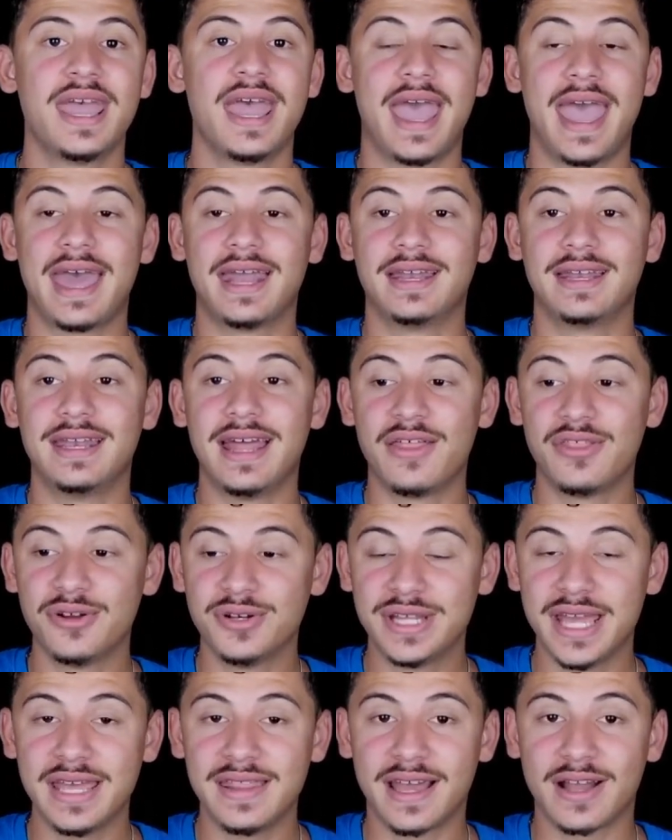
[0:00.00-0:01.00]
And another
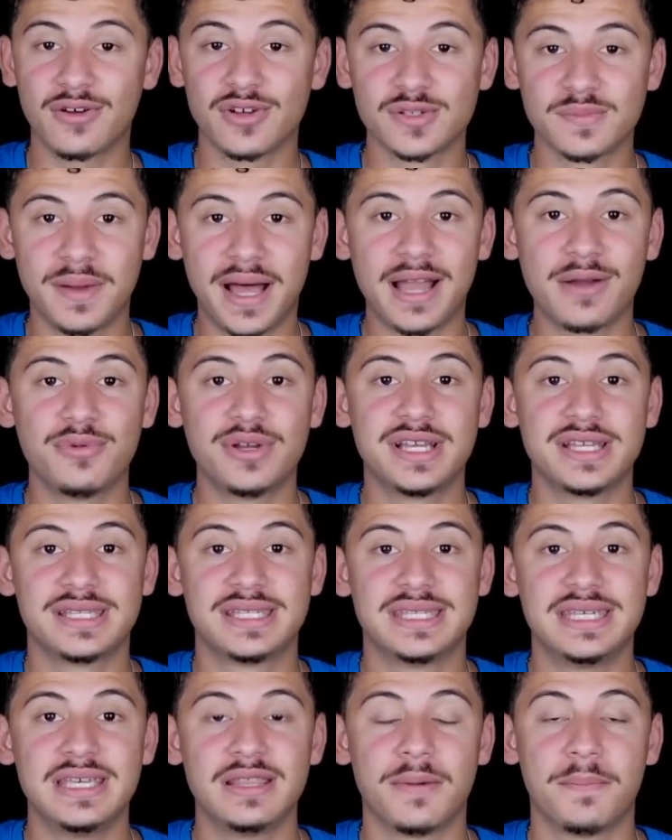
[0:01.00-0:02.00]
day that goes by, we can
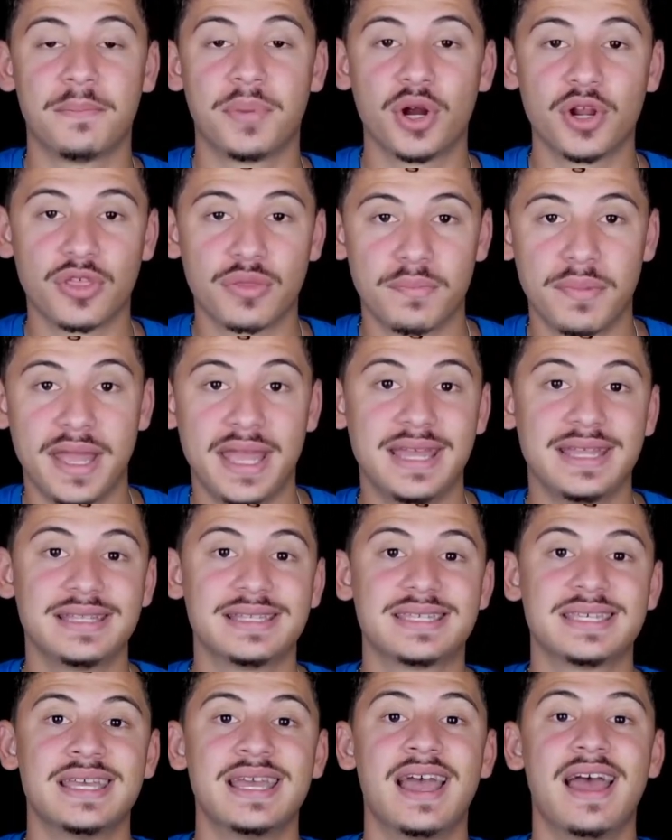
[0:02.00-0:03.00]
see the birth
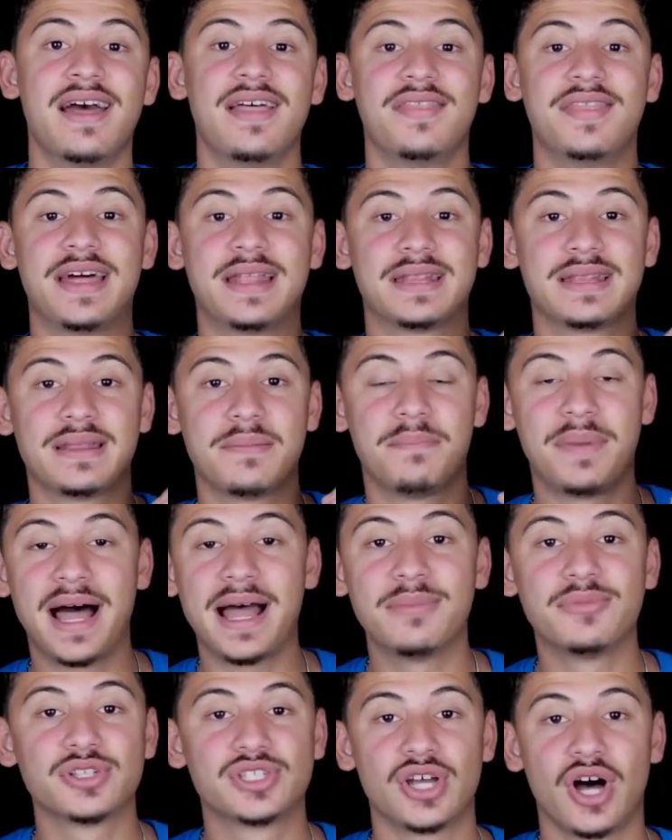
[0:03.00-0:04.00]
pains that the
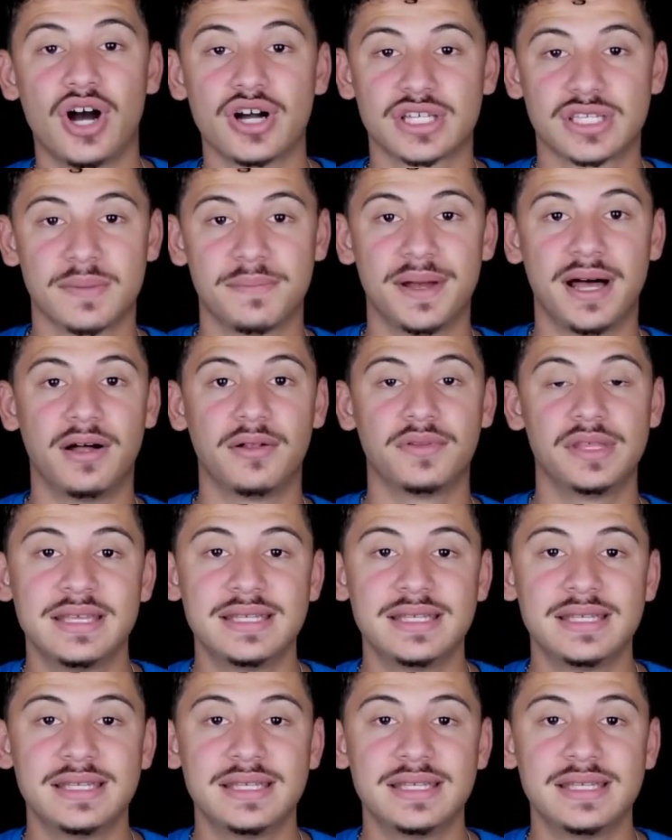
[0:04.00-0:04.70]
Bible talks about.